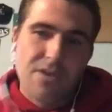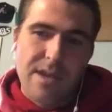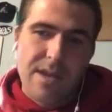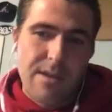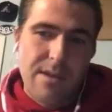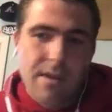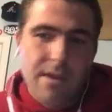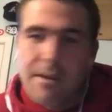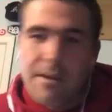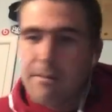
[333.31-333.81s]
I'm
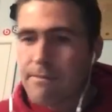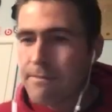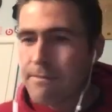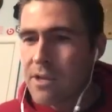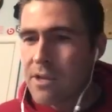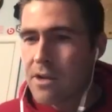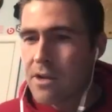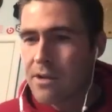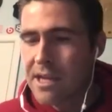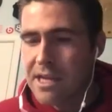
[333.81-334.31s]
sure they want
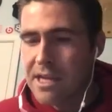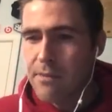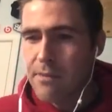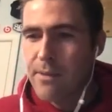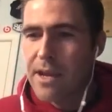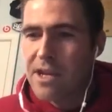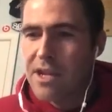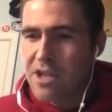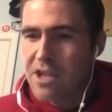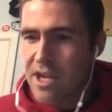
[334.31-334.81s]
to,
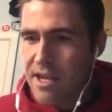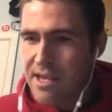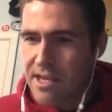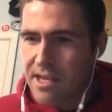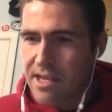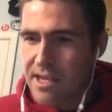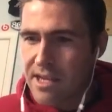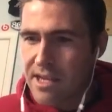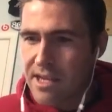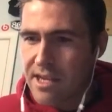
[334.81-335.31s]
get their
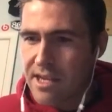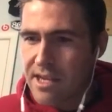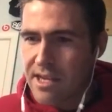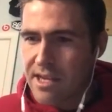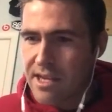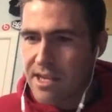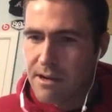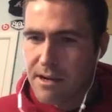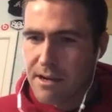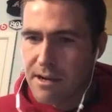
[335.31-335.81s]
paychecks and get
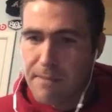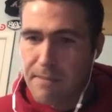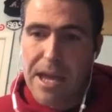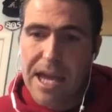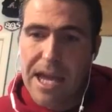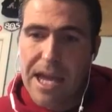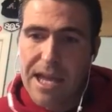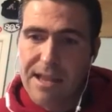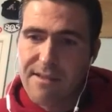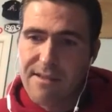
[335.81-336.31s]

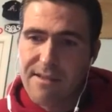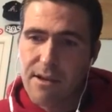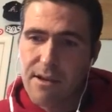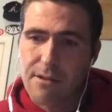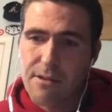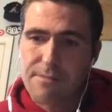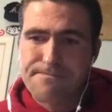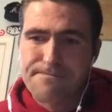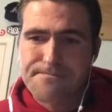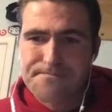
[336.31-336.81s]
paid.
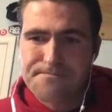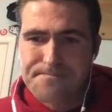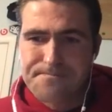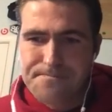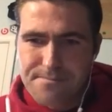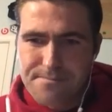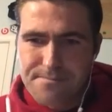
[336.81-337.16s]
So,